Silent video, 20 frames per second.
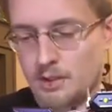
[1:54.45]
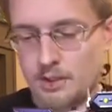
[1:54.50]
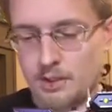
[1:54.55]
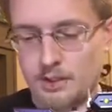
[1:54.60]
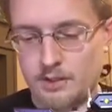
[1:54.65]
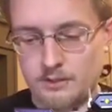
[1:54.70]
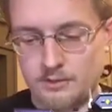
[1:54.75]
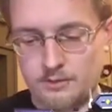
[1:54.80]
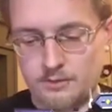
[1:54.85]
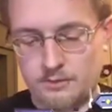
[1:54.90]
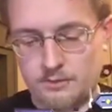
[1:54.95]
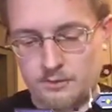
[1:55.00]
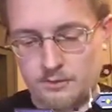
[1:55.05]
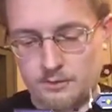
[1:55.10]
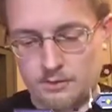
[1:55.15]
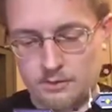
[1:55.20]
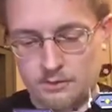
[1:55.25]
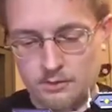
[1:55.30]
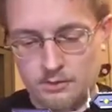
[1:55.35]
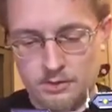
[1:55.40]
As
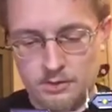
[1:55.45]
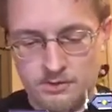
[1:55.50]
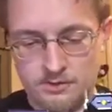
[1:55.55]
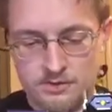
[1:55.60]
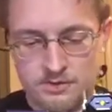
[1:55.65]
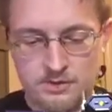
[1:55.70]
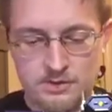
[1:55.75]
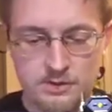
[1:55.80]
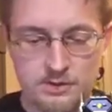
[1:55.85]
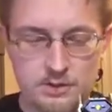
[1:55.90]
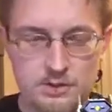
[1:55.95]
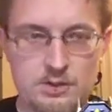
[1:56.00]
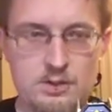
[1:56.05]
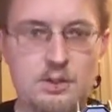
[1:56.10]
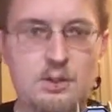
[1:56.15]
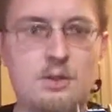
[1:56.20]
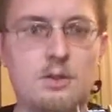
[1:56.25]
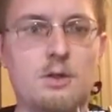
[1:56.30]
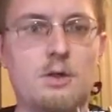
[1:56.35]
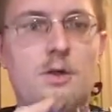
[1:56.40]
you can see
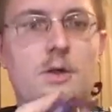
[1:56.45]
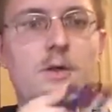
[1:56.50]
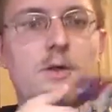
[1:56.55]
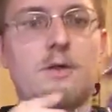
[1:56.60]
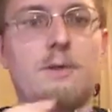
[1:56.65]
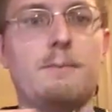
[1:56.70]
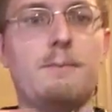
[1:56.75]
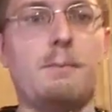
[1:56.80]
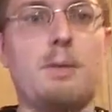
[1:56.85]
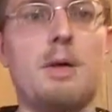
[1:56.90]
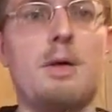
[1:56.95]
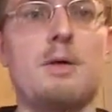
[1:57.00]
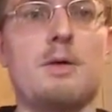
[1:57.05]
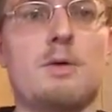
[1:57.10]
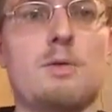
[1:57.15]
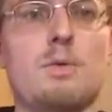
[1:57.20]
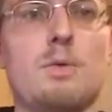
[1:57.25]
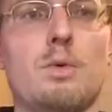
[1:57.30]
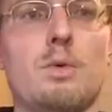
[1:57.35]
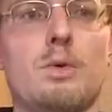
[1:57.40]
here on
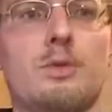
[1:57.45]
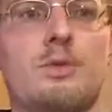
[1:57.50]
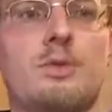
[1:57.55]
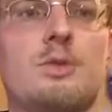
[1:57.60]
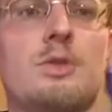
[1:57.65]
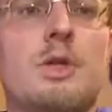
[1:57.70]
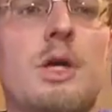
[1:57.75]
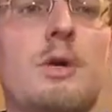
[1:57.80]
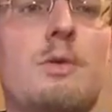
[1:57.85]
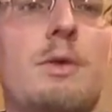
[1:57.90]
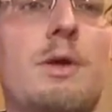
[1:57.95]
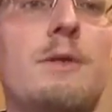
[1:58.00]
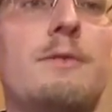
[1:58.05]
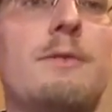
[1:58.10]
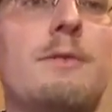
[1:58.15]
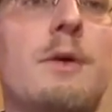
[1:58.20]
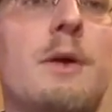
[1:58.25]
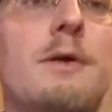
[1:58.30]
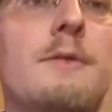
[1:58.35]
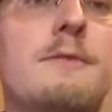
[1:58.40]
Combiner Wars Shockwave,
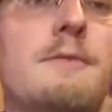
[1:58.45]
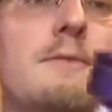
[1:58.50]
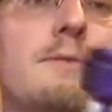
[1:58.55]
who I've